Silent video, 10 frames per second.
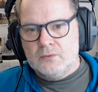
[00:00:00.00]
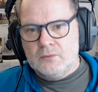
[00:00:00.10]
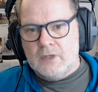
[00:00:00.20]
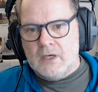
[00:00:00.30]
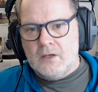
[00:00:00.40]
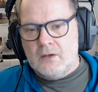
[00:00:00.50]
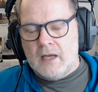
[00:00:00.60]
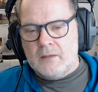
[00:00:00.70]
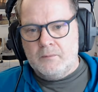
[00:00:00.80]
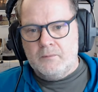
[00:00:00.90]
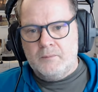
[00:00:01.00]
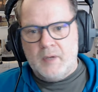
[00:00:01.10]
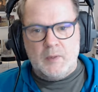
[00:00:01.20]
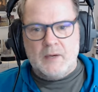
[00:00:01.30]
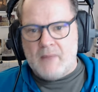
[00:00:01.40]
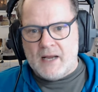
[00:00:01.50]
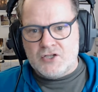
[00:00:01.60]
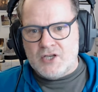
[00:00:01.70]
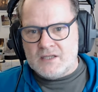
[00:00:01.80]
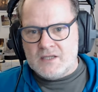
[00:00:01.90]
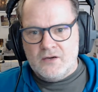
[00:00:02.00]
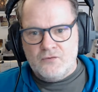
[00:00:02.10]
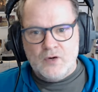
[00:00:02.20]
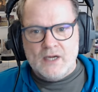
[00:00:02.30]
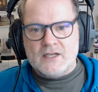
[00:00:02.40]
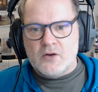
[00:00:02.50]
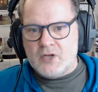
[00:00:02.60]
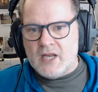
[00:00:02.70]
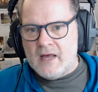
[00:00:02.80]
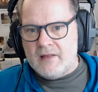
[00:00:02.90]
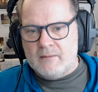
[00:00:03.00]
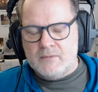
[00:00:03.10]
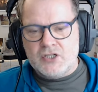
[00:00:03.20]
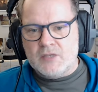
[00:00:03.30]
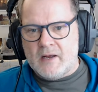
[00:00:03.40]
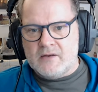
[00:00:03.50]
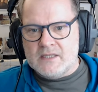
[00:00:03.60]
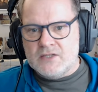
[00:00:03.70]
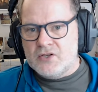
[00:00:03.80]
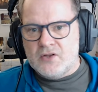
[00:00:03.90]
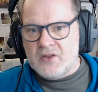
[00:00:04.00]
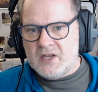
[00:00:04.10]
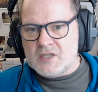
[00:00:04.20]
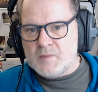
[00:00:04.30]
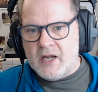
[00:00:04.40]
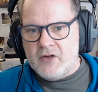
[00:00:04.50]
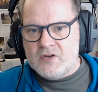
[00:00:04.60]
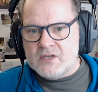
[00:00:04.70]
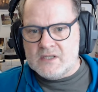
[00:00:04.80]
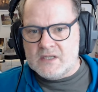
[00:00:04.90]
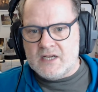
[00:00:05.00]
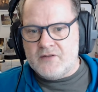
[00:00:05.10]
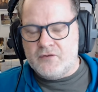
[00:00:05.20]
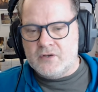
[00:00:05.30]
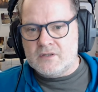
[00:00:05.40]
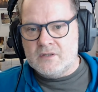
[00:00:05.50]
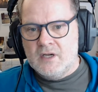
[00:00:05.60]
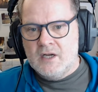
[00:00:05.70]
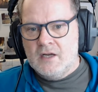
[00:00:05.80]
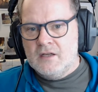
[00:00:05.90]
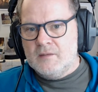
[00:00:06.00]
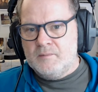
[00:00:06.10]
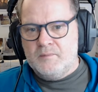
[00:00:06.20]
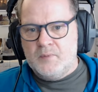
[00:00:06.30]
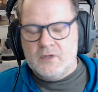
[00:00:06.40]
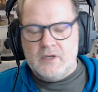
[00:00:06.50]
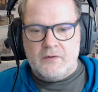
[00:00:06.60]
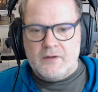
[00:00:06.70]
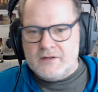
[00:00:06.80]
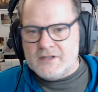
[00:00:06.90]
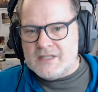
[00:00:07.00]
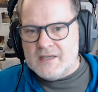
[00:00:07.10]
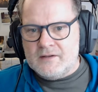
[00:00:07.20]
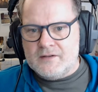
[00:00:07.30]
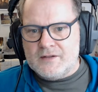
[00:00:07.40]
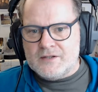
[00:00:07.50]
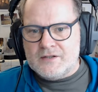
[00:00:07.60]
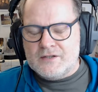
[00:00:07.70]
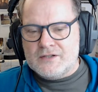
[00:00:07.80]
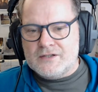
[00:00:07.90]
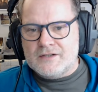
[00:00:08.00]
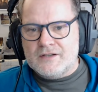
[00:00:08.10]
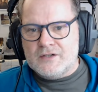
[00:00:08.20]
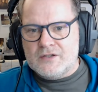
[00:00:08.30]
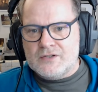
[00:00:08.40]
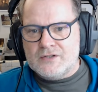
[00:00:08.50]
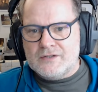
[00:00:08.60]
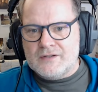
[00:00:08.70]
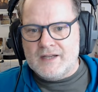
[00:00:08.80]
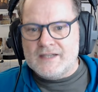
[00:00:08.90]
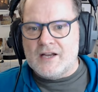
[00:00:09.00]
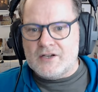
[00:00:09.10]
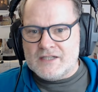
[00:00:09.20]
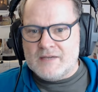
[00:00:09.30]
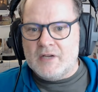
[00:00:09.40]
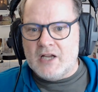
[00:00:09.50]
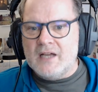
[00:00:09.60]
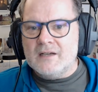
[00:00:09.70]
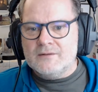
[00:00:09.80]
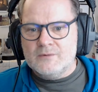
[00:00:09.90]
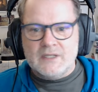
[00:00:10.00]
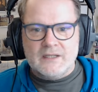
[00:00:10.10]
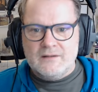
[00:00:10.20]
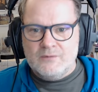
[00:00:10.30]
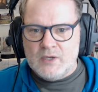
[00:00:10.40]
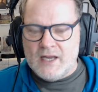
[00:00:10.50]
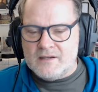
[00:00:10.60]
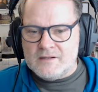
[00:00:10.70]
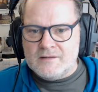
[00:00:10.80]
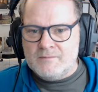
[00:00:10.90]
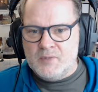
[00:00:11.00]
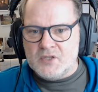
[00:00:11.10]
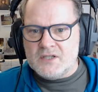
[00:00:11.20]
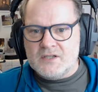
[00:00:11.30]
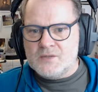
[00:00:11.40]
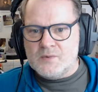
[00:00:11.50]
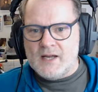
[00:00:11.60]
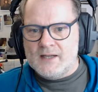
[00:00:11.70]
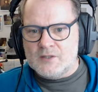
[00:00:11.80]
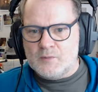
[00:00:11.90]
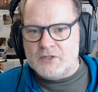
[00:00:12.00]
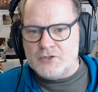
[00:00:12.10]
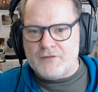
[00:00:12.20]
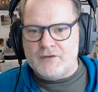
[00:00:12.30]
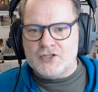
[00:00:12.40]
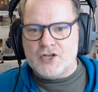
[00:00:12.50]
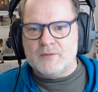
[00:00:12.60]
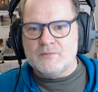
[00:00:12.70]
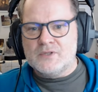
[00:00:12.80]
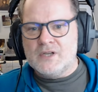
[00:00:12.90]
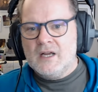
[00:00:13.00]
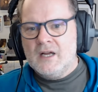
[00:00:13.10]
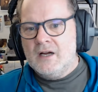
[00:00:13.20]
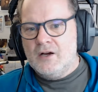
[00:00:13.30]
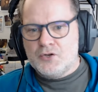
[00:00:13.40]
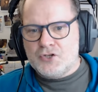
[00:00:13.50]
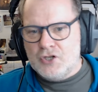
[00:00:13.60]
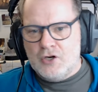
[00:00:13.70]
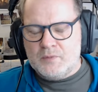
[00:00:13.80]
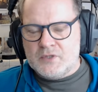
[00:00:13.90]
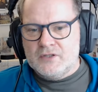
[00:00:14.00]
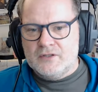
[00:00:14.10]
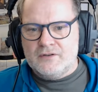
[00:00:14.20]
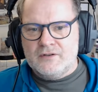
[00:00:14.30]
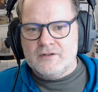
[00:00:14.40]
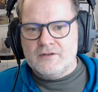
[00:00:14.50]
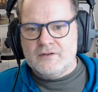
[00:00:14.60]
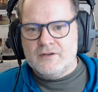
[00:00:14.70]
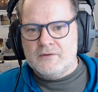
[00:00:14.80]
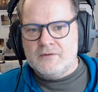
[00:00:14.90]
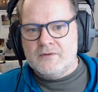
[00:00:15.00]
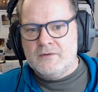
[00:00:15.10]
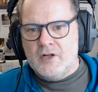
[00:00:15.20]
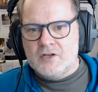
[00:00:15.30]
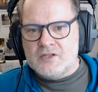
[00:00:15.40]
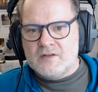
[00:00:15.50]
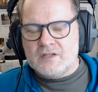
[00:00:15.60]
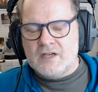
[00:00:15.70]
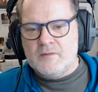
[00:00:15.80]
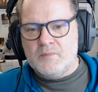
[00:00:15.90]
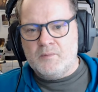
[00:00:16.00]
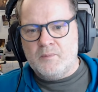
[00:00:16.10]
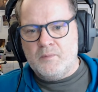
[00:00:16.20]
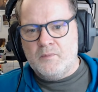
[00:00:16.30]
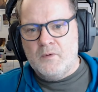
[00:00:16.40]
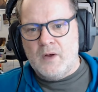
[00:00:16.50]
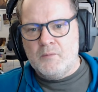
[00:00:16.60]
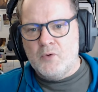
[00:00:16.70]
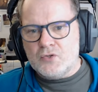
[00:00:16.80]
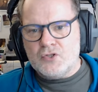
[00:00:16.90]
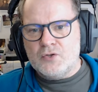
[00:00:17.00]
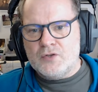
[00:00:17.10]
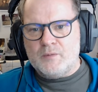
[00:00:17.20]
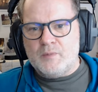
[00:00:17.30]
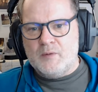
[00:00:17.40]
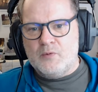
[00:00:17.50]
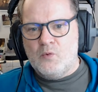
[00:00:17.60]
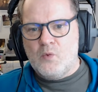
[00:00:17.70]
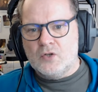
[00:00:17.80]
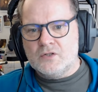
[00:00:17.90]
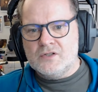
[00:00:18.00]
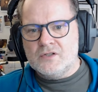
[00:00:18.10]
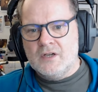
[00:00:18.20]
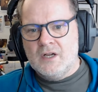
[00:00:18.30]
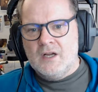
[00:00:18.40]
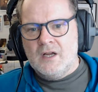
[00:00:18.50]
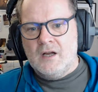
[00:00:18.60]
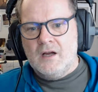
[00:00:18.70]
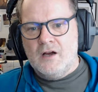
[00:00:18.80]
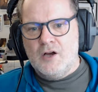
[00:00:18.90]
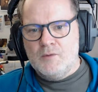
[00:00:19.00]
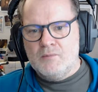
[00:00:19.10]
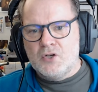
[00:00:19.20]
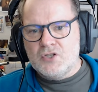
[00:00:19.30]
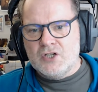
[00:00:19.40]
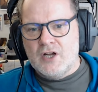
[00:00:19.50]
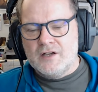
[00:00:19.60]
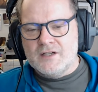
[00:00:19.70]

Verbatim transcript: uh, and people in Manchester really don't care that much about each other. The experiences are different. The but you know the, the, the, there's there's there's things that are similar. We we get buses, we're held up in traffic jams, our shops are the you know largely the same. But I'm not sure that people want a homogenized